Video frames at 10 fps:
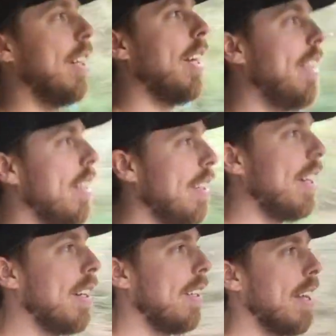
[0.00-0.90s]
And then,
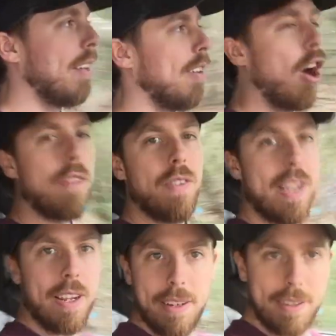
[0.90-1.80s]
uh, yeah,
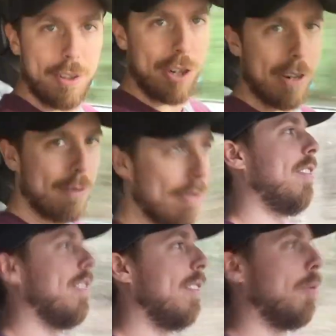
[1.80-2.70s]
RV show.
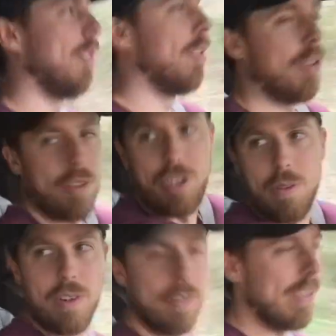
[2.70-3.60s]
Uh, they're
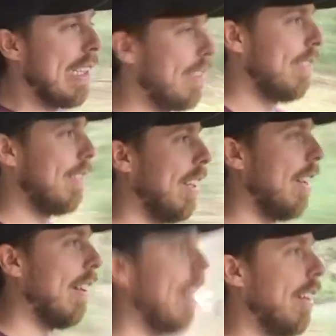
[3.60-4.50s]
showing RVs. Yeah,
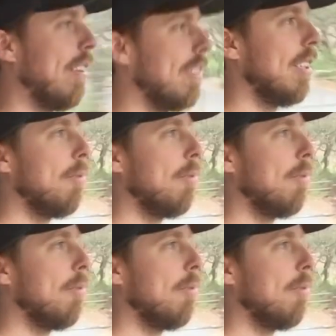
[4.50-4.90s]
I don't know.